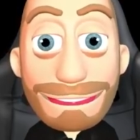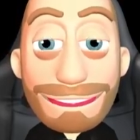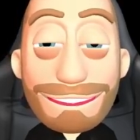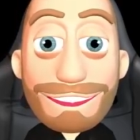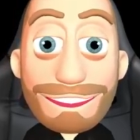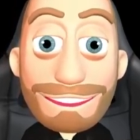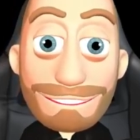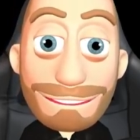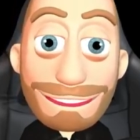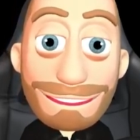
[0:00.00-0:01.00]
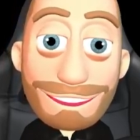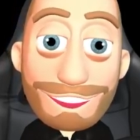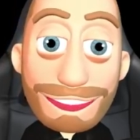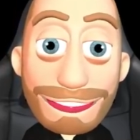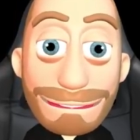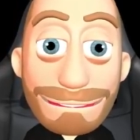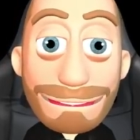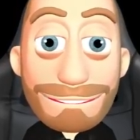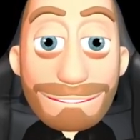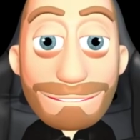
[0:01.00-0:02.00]
for opinion as well.
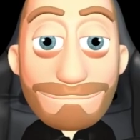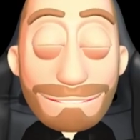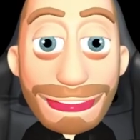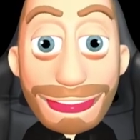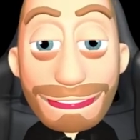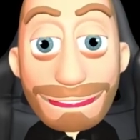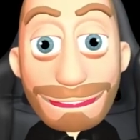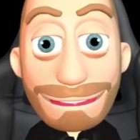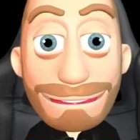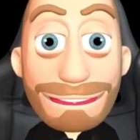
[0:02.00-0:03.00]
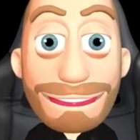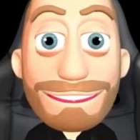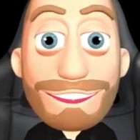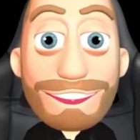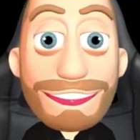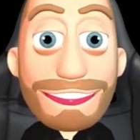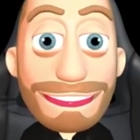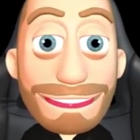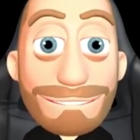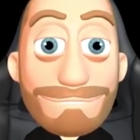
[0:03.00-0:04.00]
And that plays a role
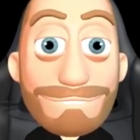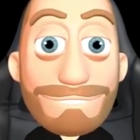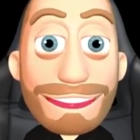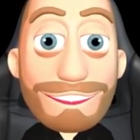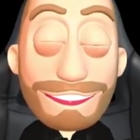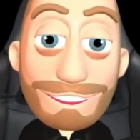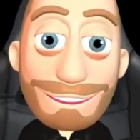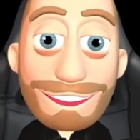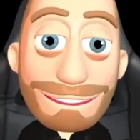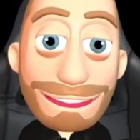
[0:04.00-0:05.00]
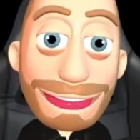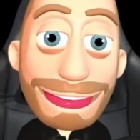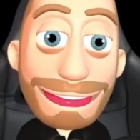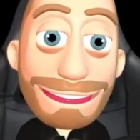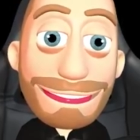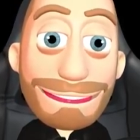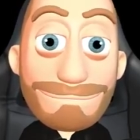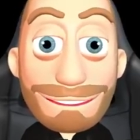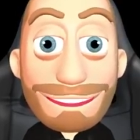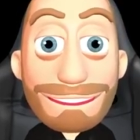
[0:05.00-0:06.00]
in what we decide
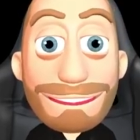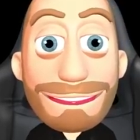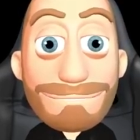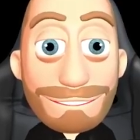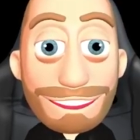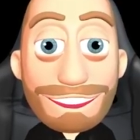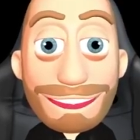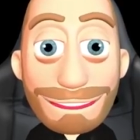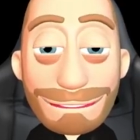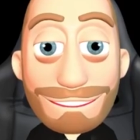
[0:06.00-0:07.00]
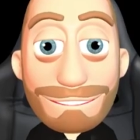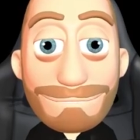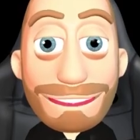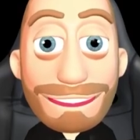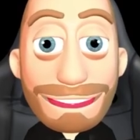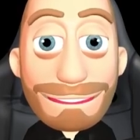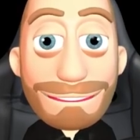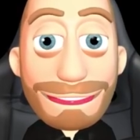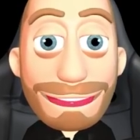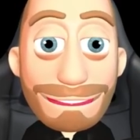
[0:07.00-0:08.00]
gets issued governance token.
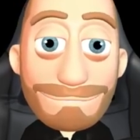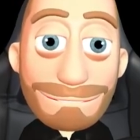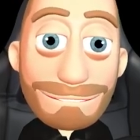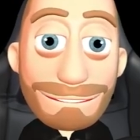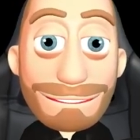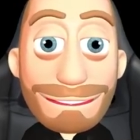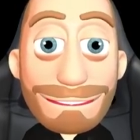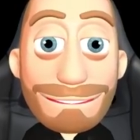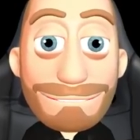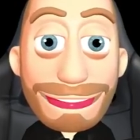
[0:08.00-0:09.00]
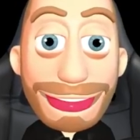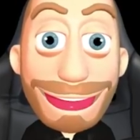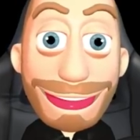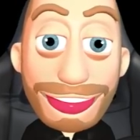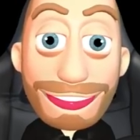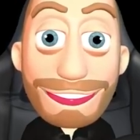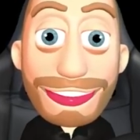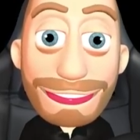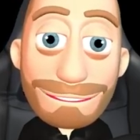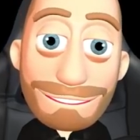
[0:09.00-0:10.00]
And IL
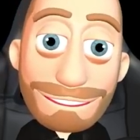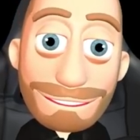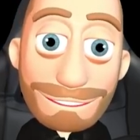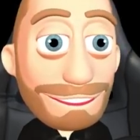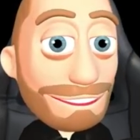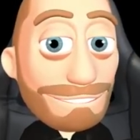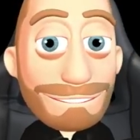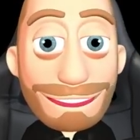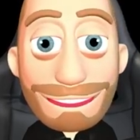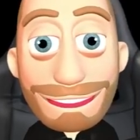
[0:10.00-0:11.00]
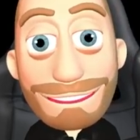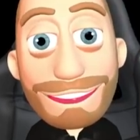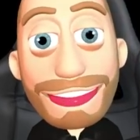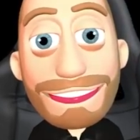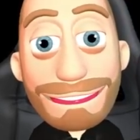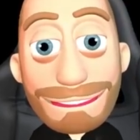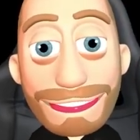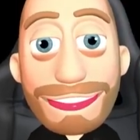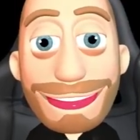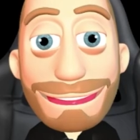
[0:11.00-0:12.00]
is the perfect example of
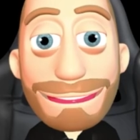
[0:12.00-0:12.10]
that.